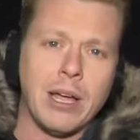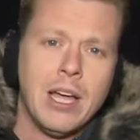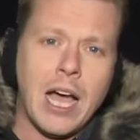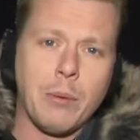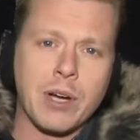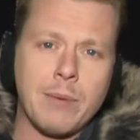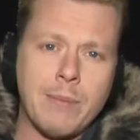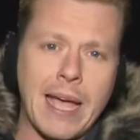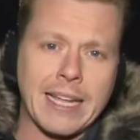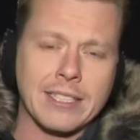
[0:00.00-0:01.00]
But we're going to
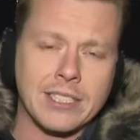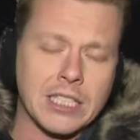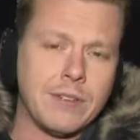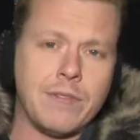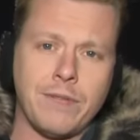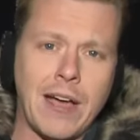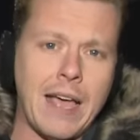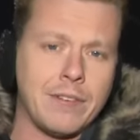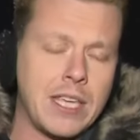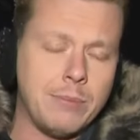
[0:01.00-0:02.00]
be back at 6:55.